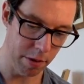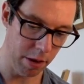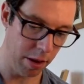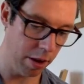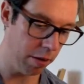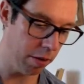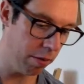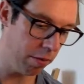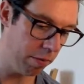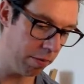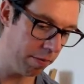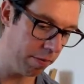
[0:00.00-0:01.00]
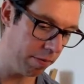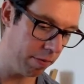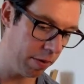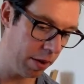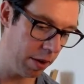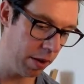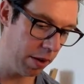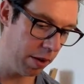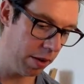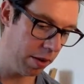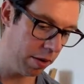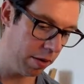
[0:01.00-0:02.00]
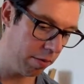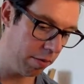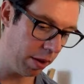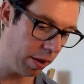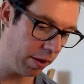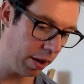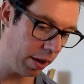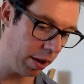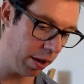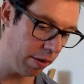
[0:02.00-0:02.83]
Oh, cool. Well, that's handy.